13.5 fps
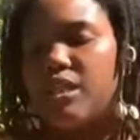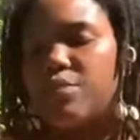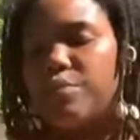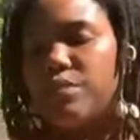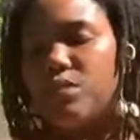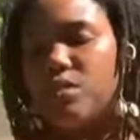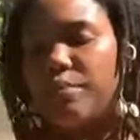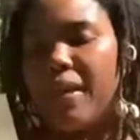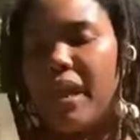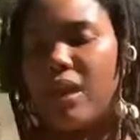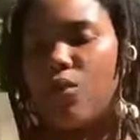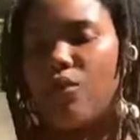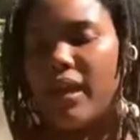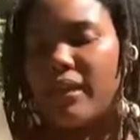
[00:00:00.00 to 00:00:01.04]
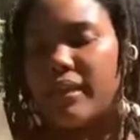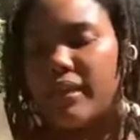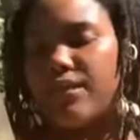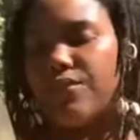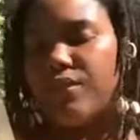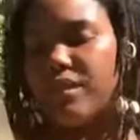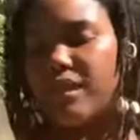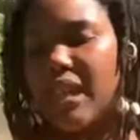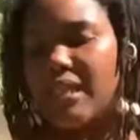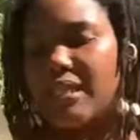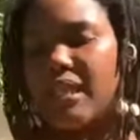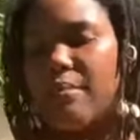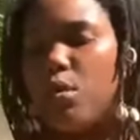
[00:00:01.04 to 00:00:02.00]
in his book, Peck rightly
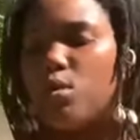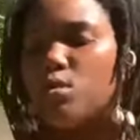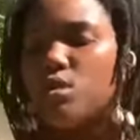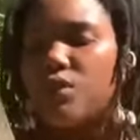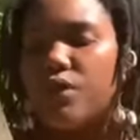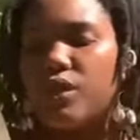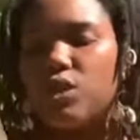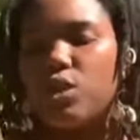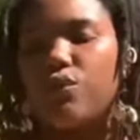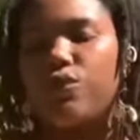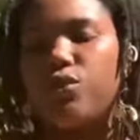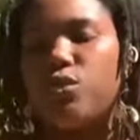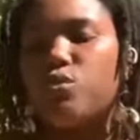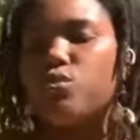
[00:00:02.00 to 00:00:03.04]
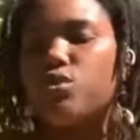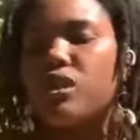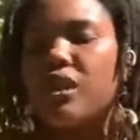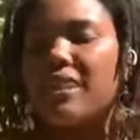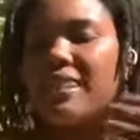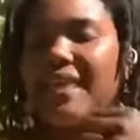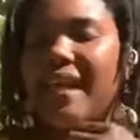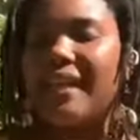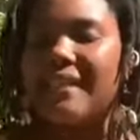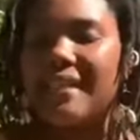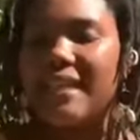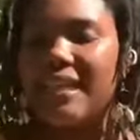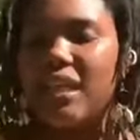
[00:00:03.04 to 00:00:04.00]
emphasizes that most of us confuse
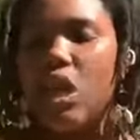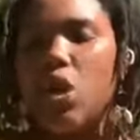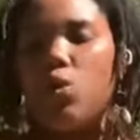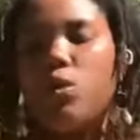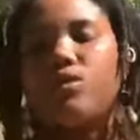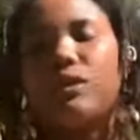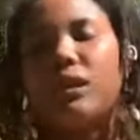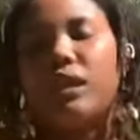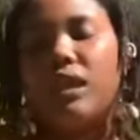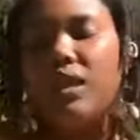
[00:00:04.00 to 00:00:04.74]
connecting with